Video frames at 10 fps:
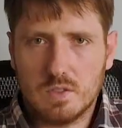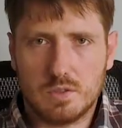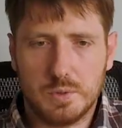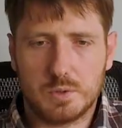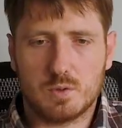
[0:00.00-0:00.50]

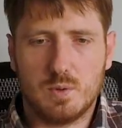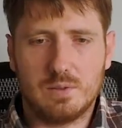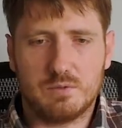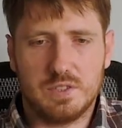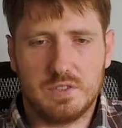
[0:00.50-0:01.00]
So it was
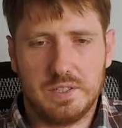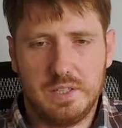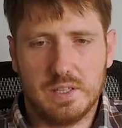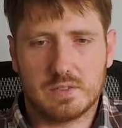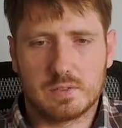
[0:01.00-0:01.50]
one of these
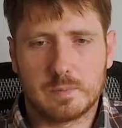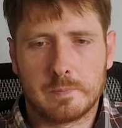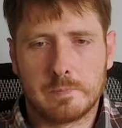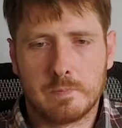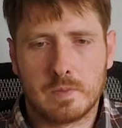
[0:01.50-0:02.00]
ideas.
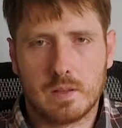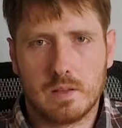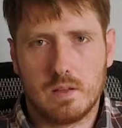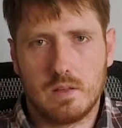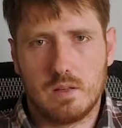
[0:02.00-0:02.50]

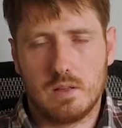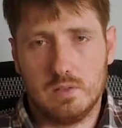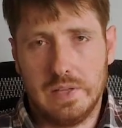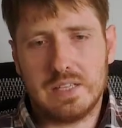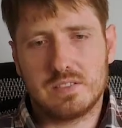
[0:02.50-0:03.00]

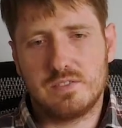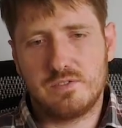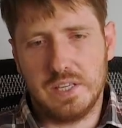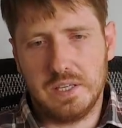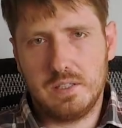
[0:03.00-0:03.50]
Next
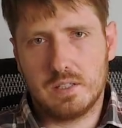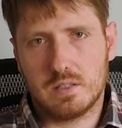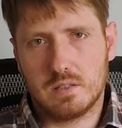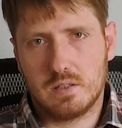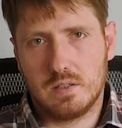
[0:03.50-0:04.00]
thing
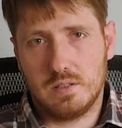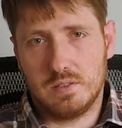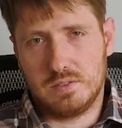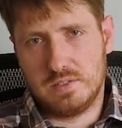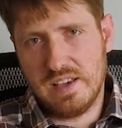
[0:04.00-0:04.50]

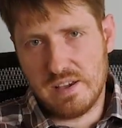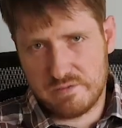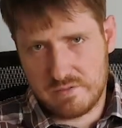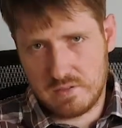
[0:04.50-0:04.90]
is depth,